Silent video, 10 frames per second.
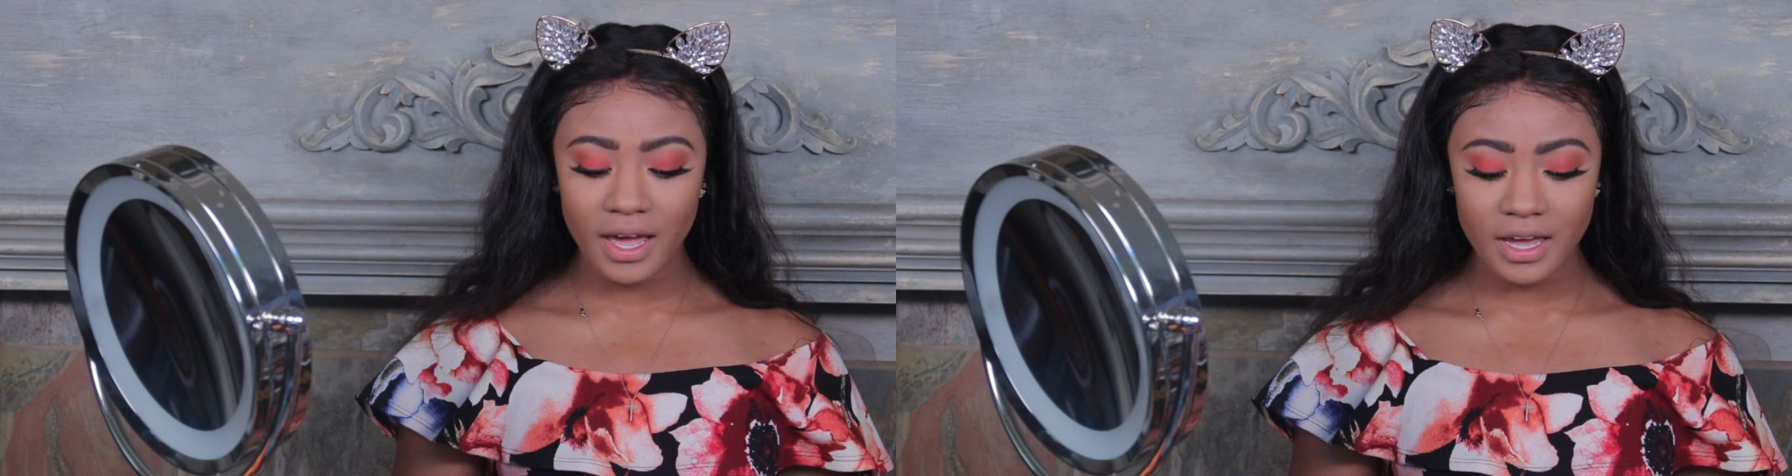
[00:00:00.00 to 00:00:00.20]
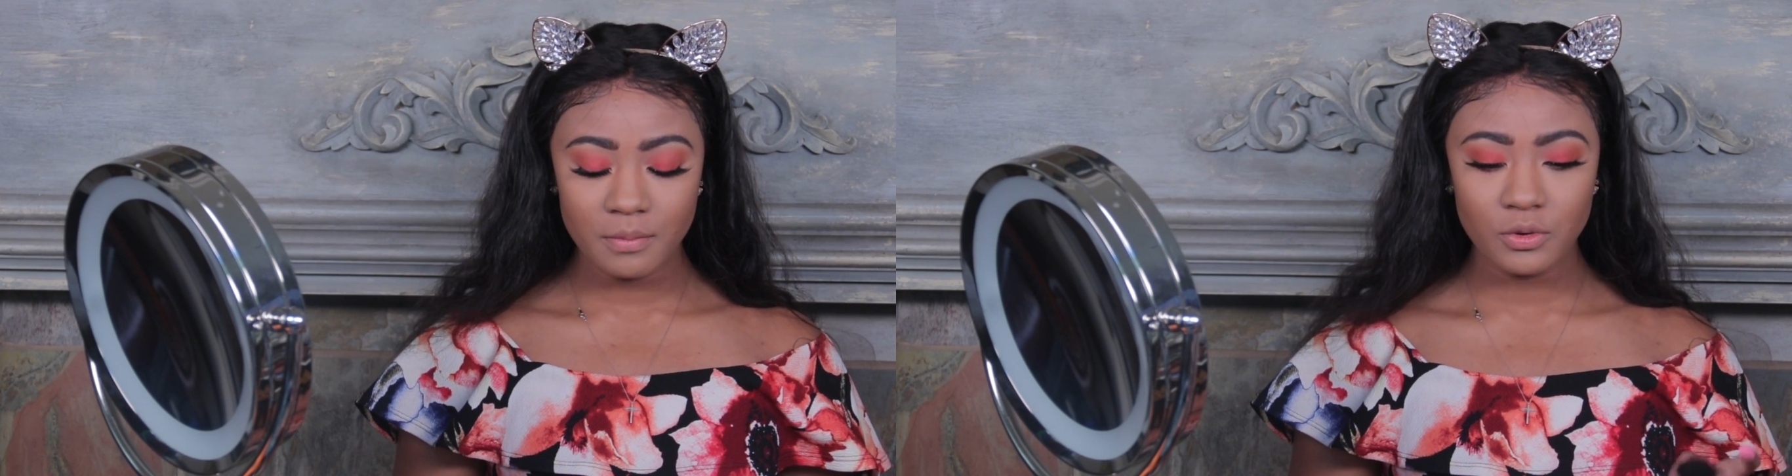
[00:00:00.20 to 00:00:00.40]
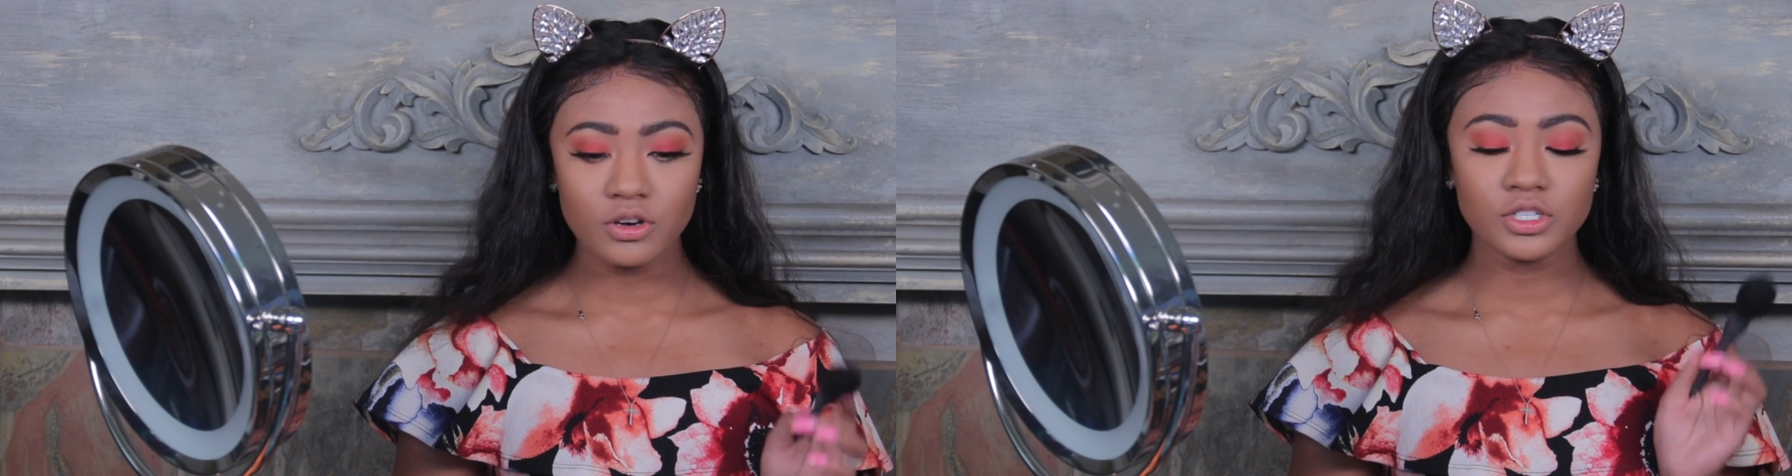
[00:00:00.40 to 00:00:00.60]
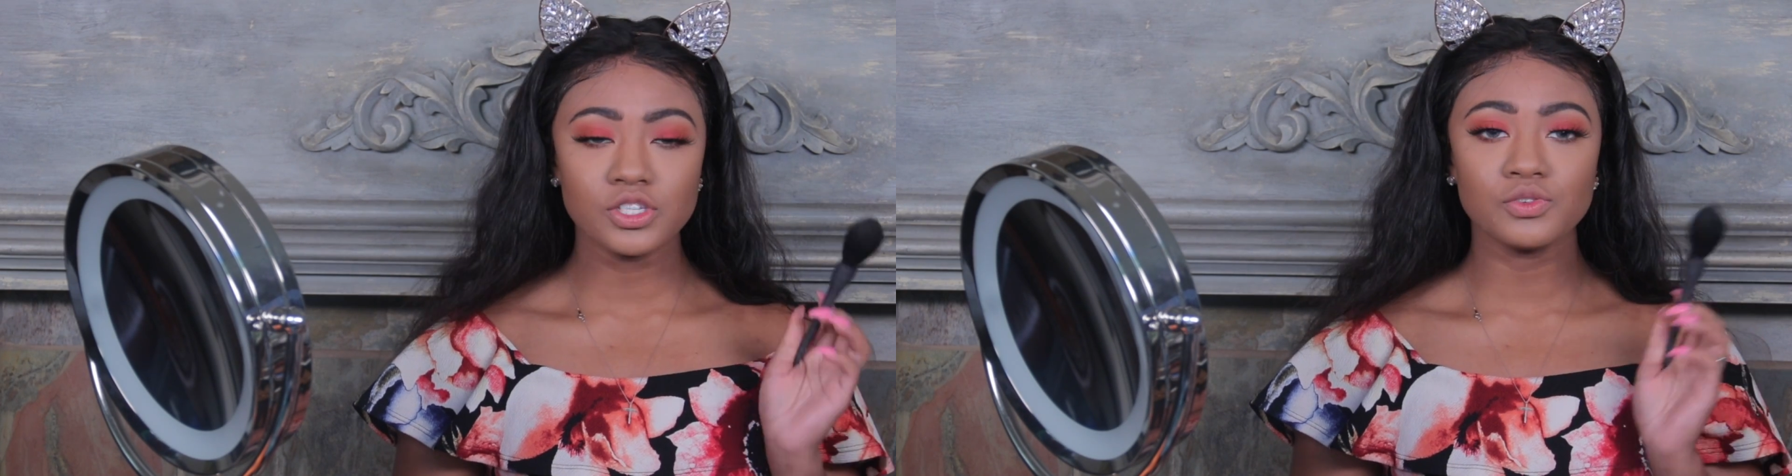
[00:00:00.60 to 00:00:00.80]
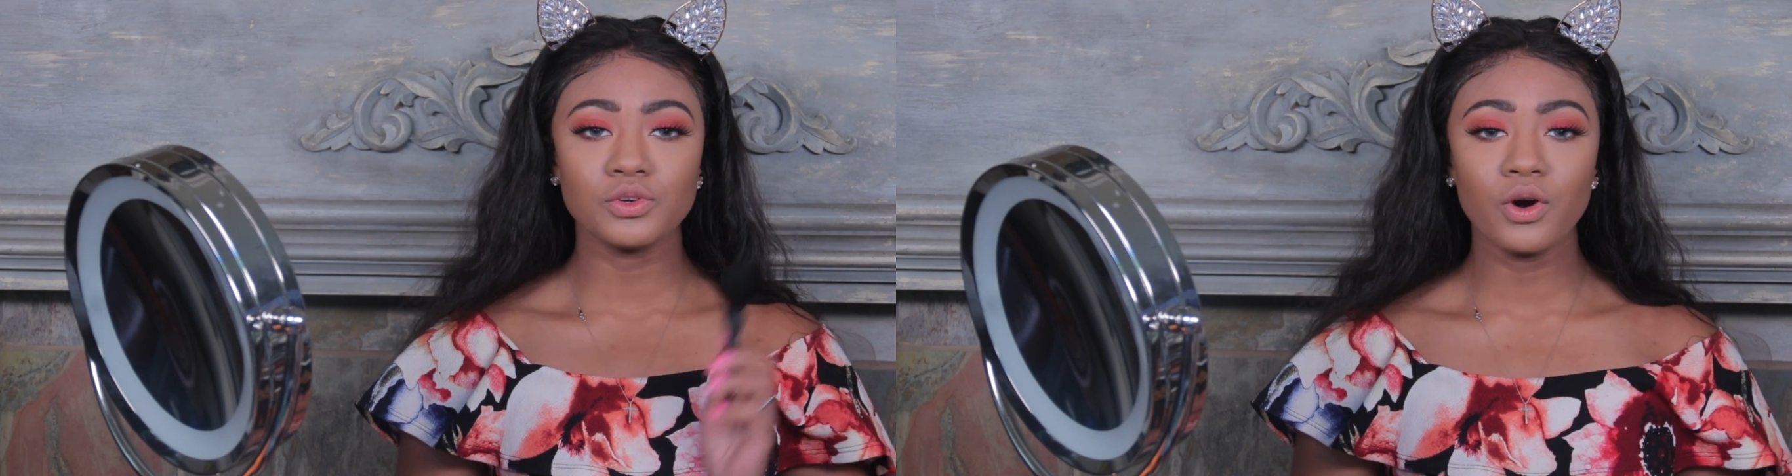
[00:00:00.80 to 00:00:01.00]
I am going
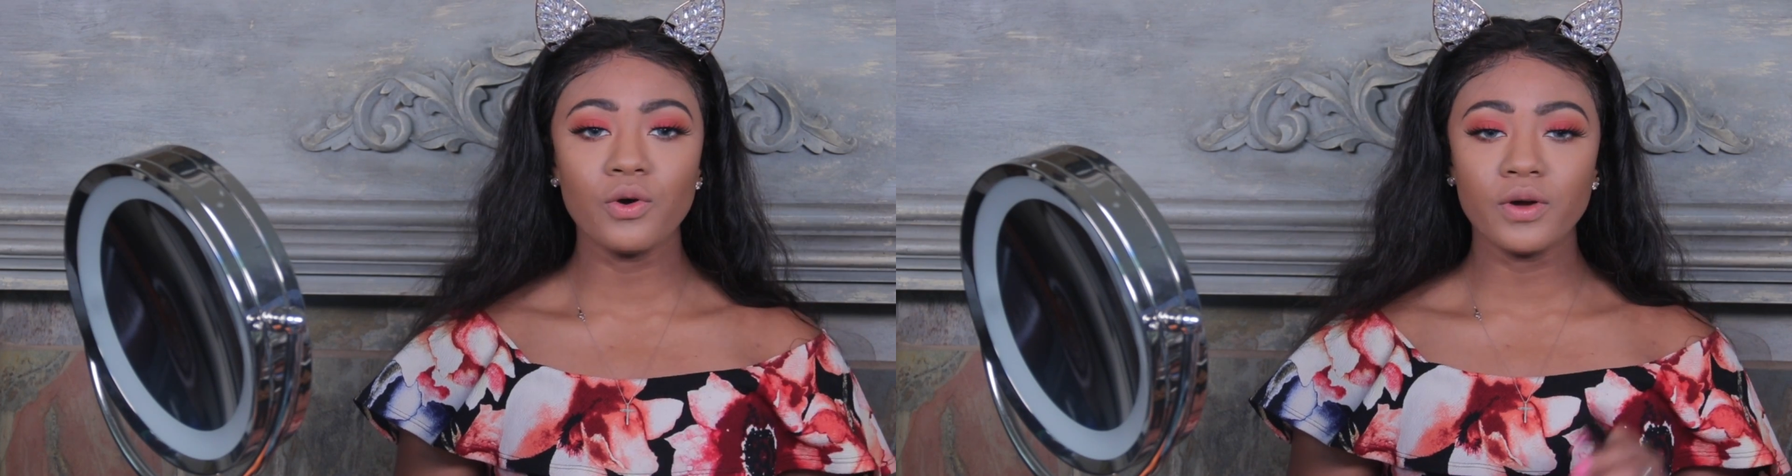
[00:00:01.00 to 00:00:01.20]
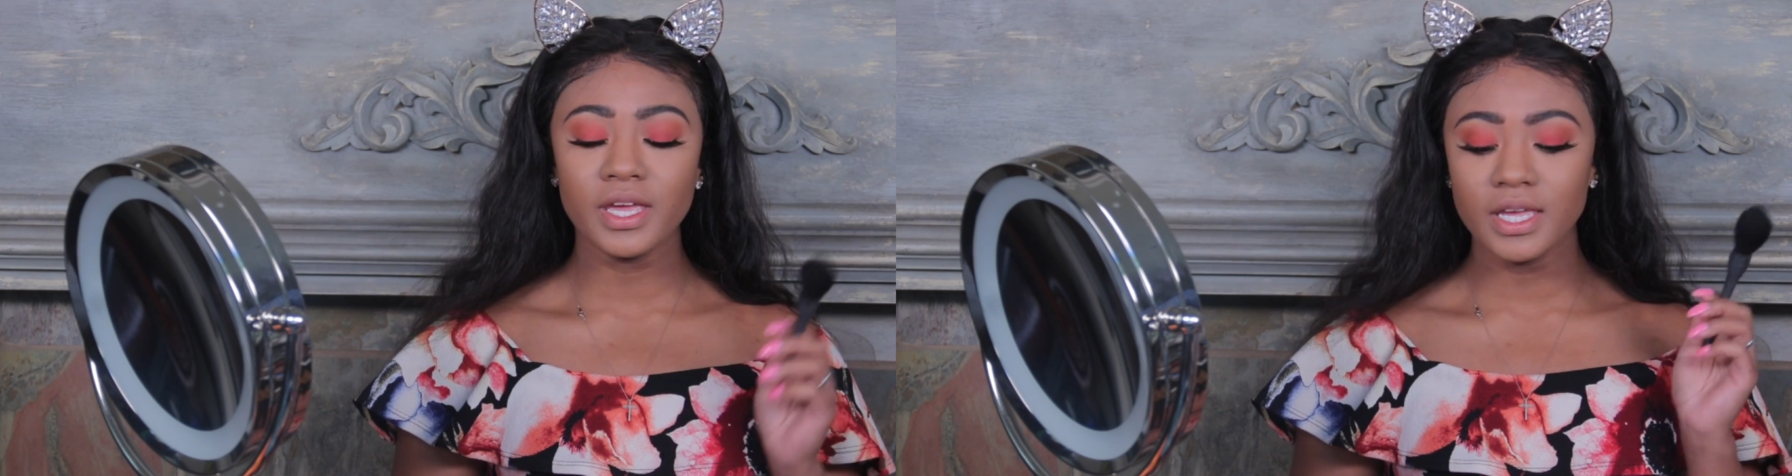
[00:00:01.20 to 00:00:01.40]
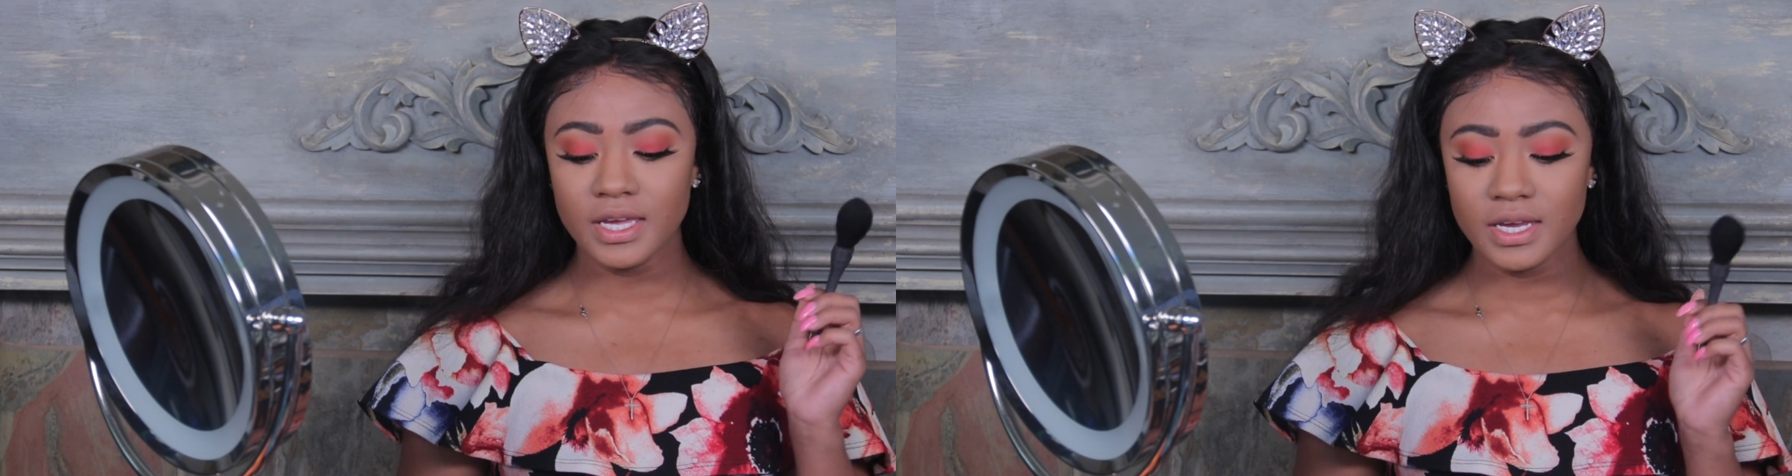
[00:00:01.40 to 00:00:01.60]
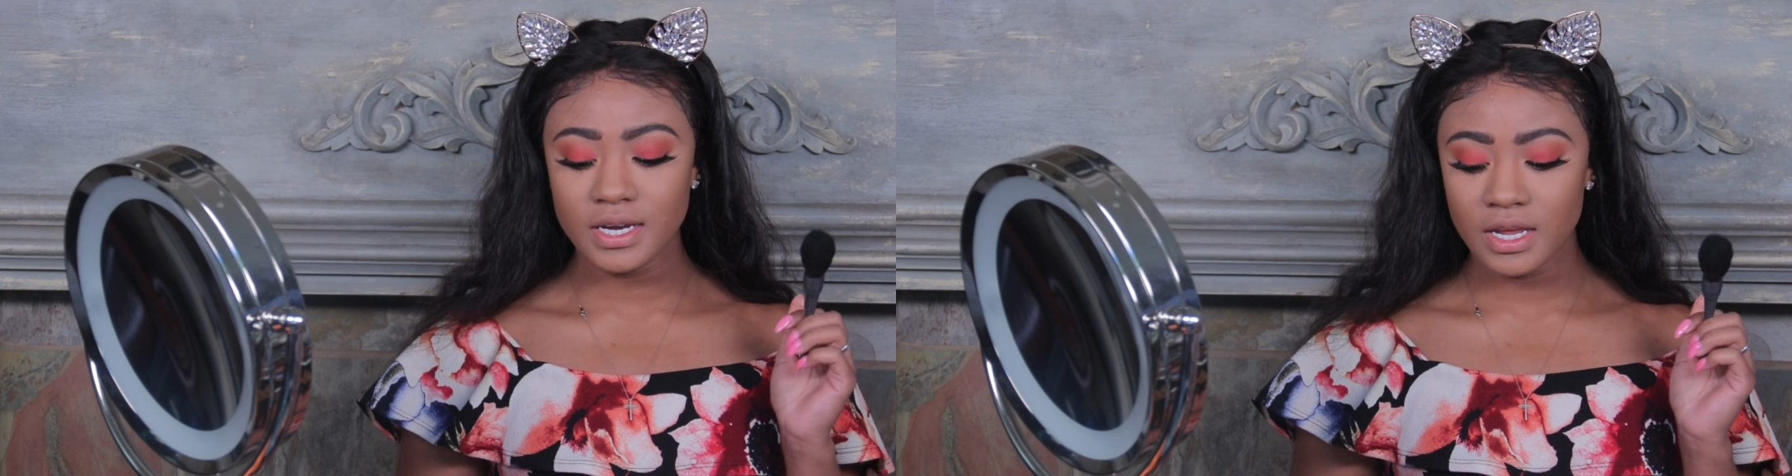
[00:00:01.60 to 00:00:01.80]
to go in